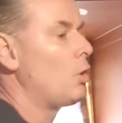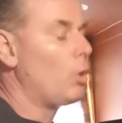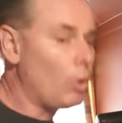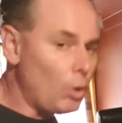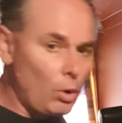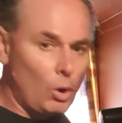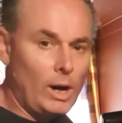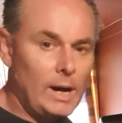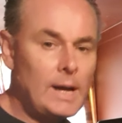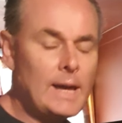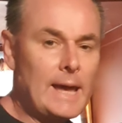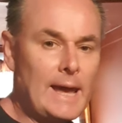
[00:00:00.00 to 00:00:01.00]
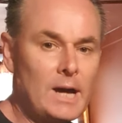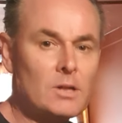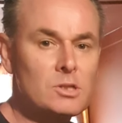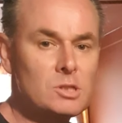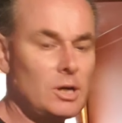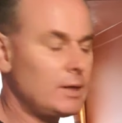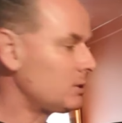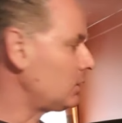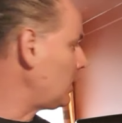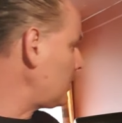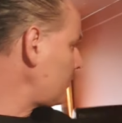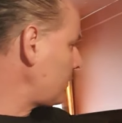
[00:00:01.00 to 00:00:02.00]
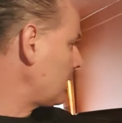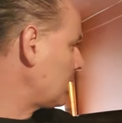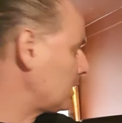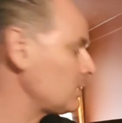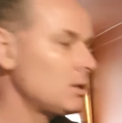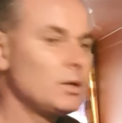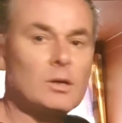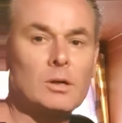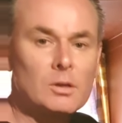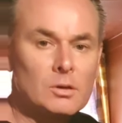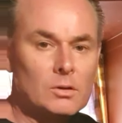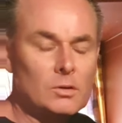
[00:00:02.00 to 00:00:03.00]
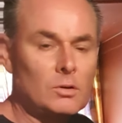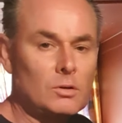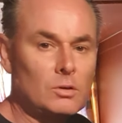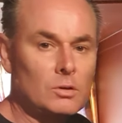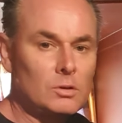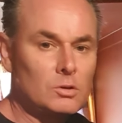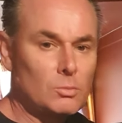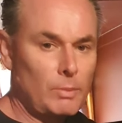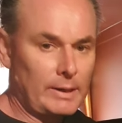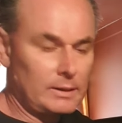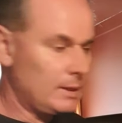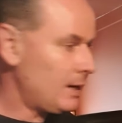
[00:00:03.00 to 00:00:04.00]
or outside knife hand to break the